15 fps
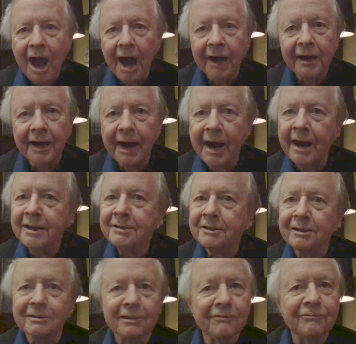I
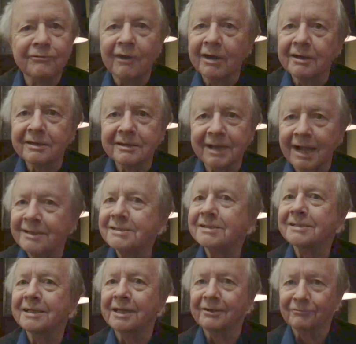entered a
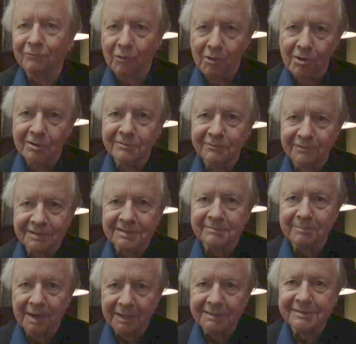fantastic world
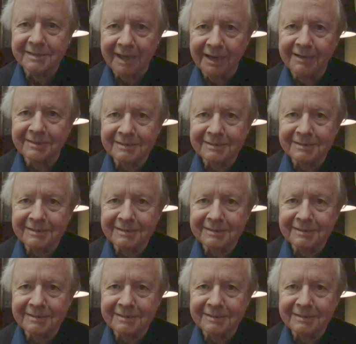with Max Ernst.